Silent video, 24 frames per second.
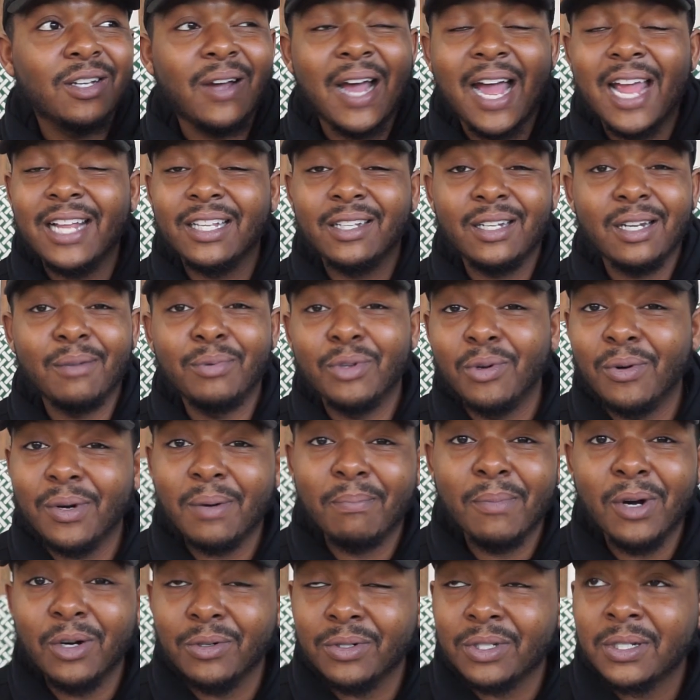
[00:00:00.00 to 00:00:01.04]
So I ended up doing the
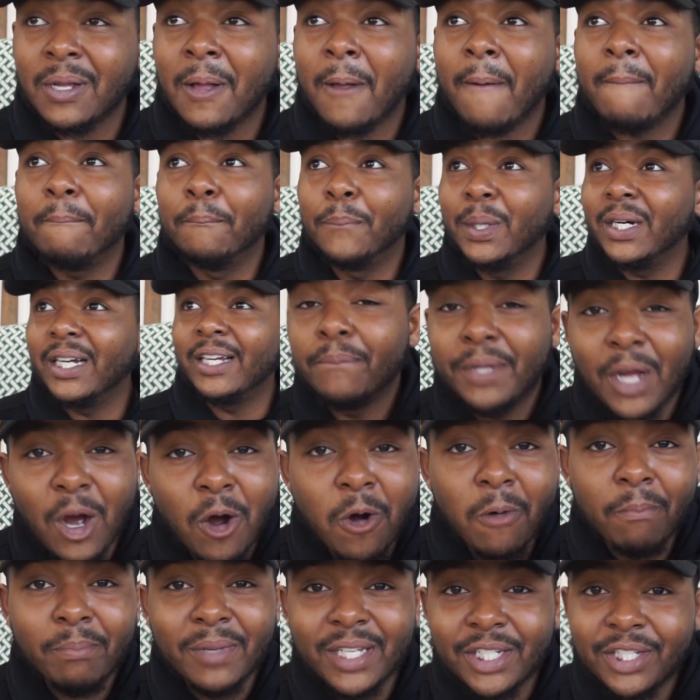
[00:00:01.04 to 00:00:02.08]
most. But
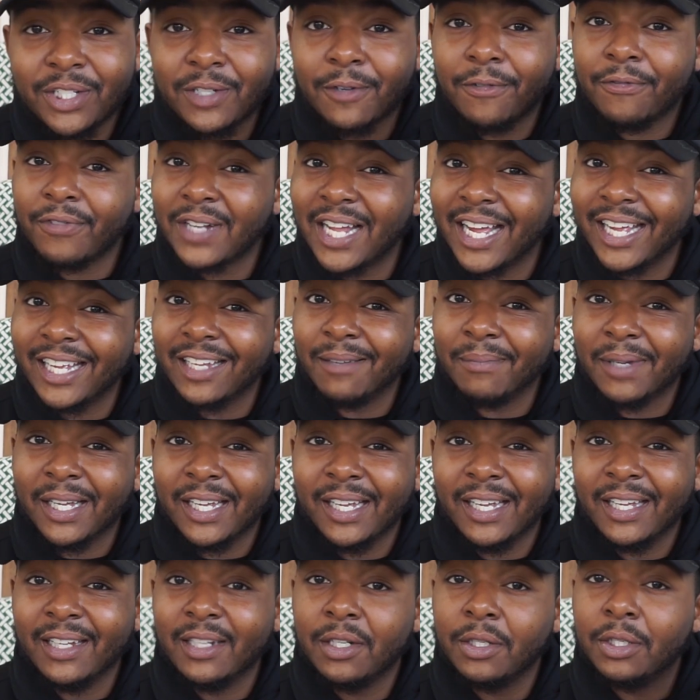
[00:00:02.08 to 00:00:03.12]
don't miss your flight,
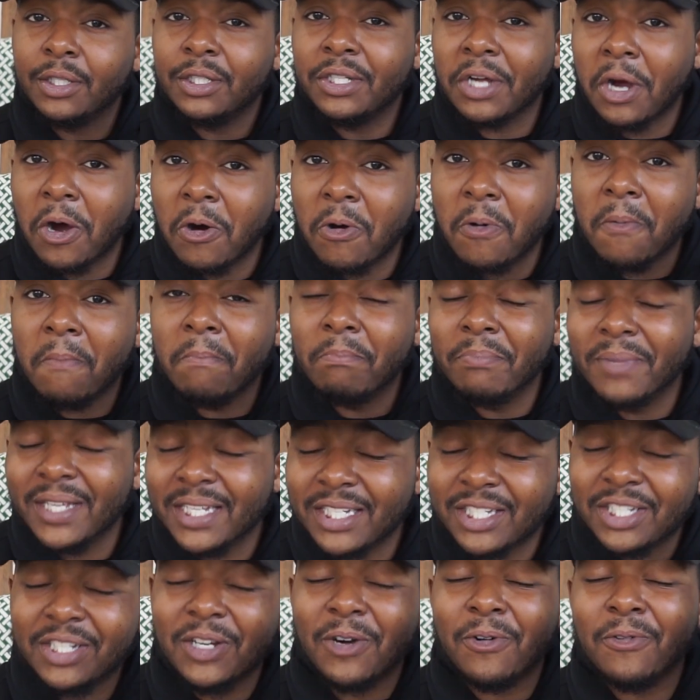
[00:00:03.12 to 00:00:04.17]
man. Don't
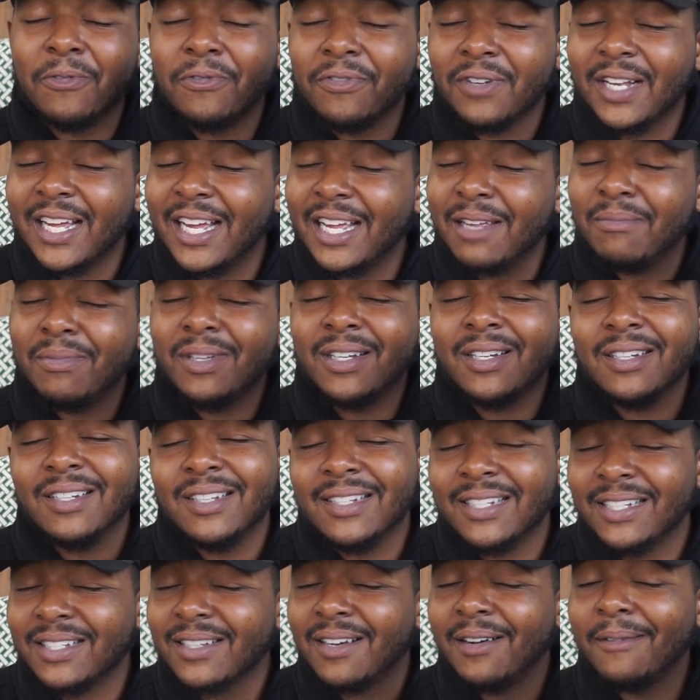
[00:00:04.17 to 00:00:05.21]
miss your flight,
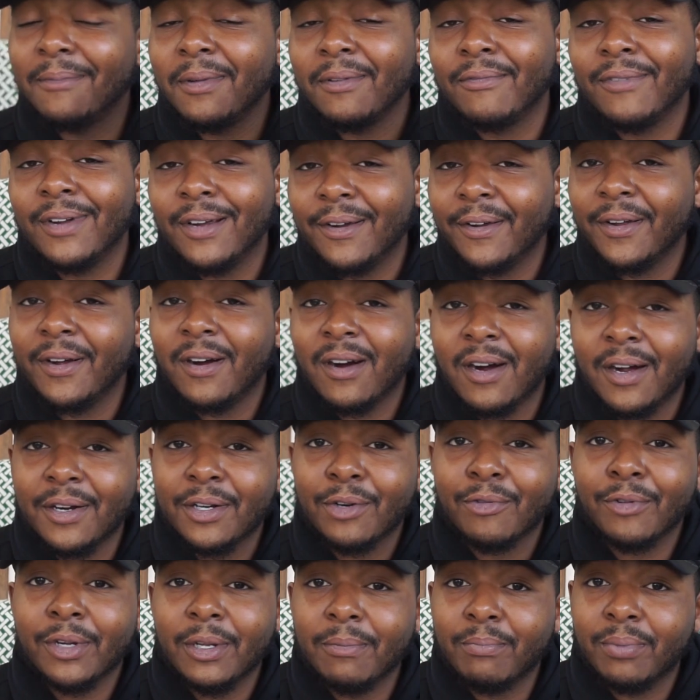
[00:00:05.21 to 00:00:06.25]
because it's gonna be very hard
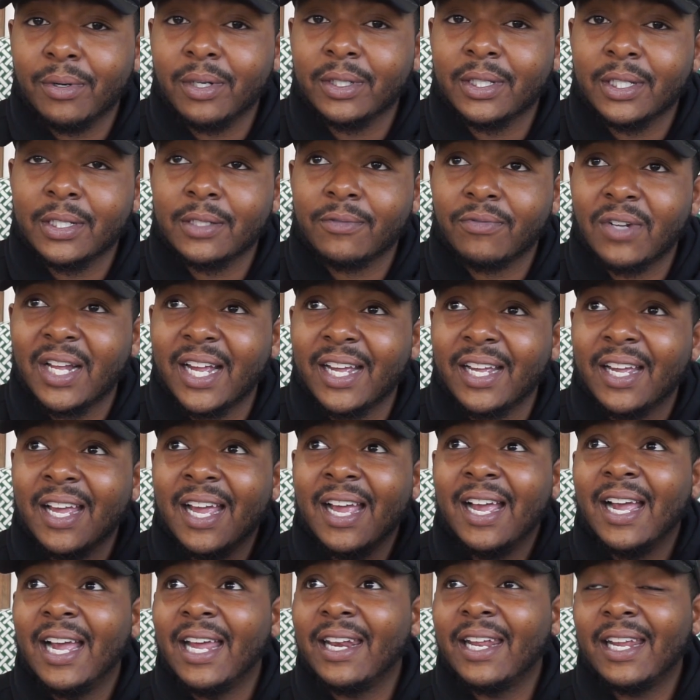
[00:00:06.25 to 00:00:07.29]
to rebook this flight,
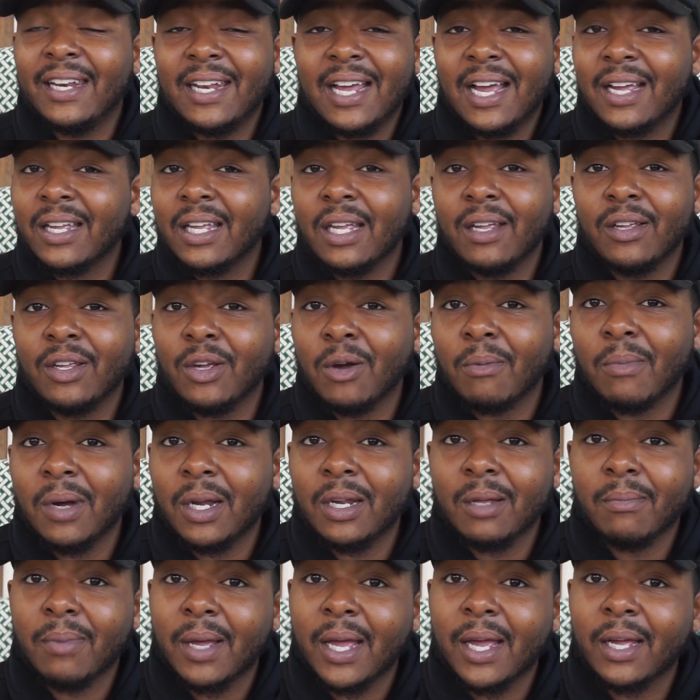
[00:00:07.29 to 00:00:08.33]
and they're not getting your
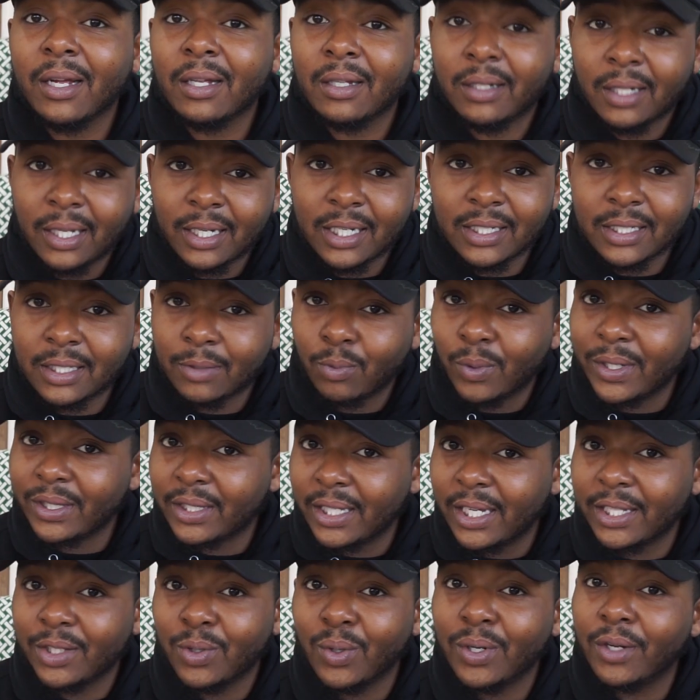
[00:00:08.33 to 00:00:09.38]
money back because it's
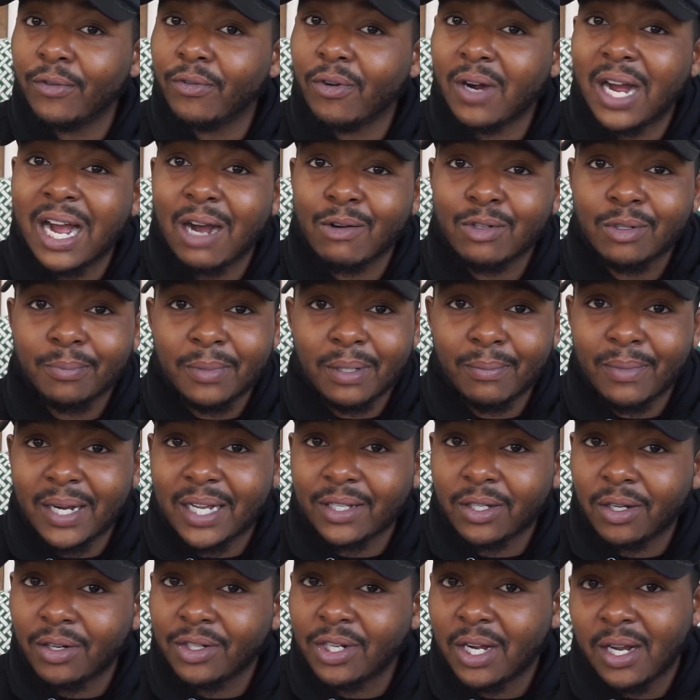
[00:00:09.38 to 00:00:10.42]
within 24 hours. Remember
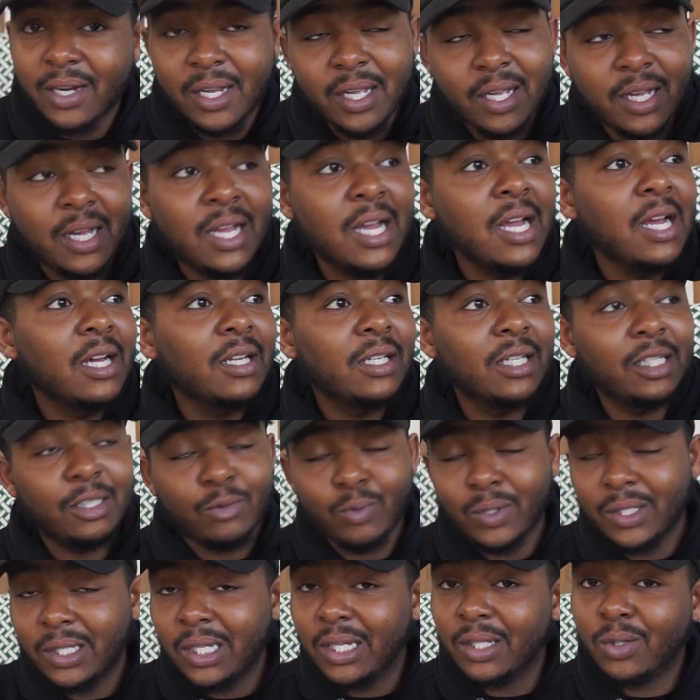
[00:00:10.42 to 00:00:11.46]
I told y'all that?
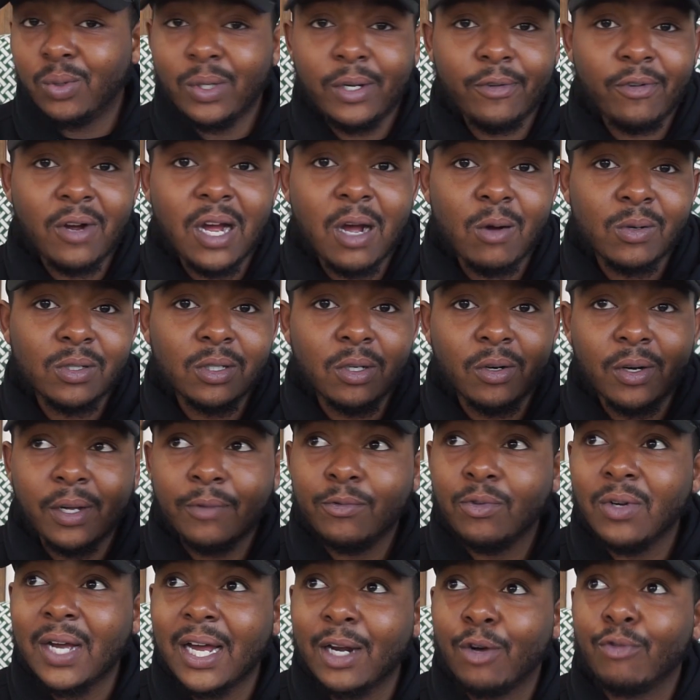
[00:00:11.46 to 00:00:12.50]
It's within 24 hours. So
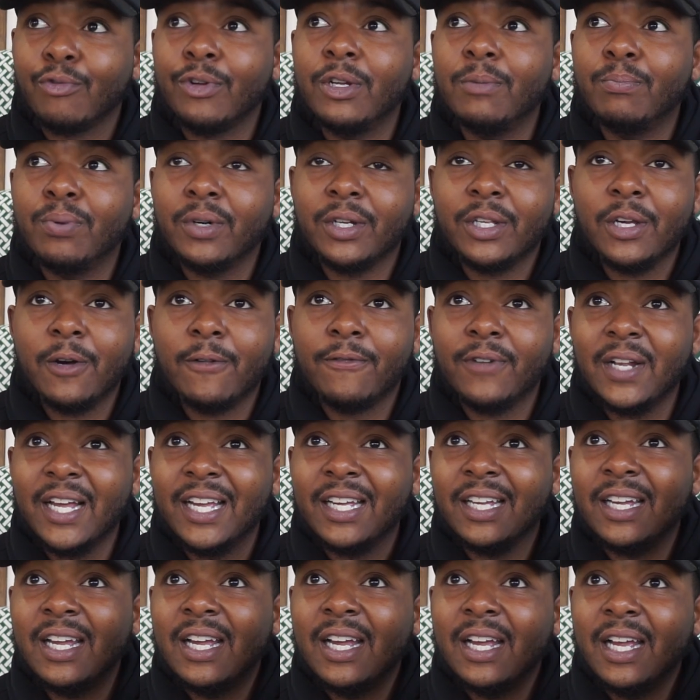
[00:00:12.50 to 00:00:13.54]
if you gotta rebook your
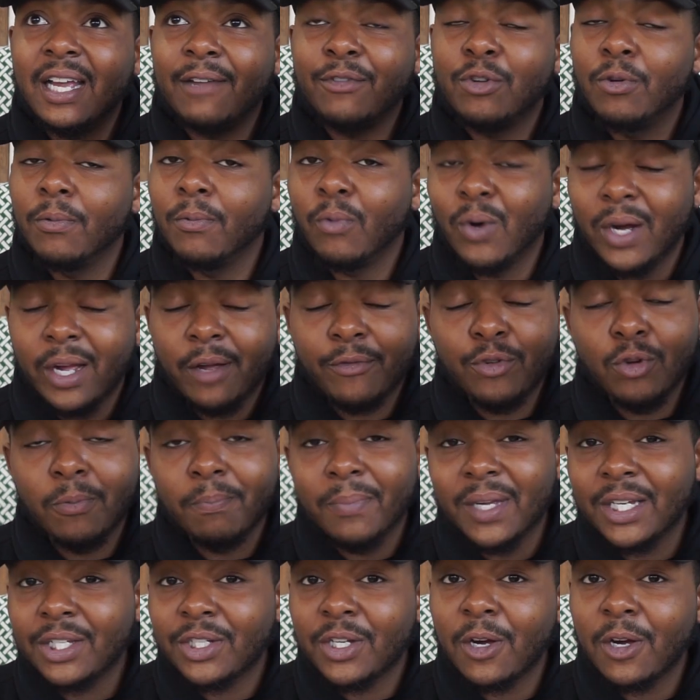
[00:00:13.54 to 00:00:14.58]
flight, if you
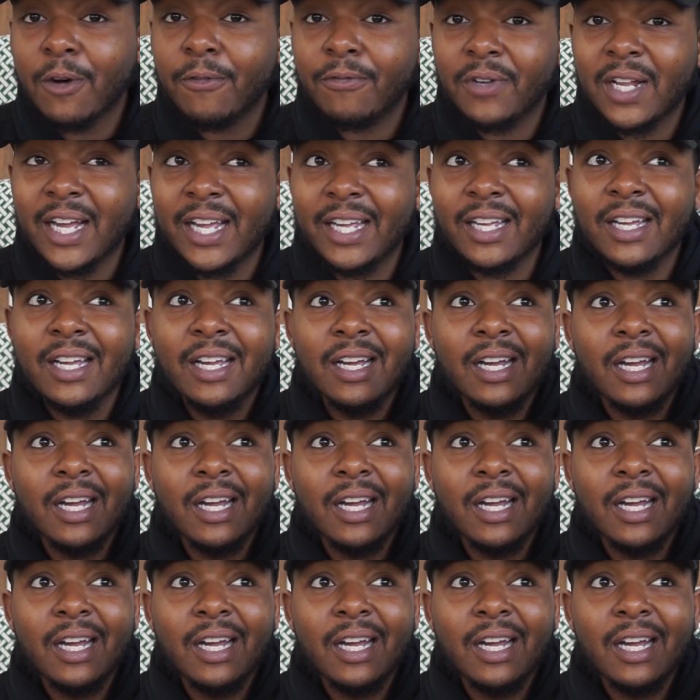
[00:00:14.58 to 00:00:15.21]
miss your flight,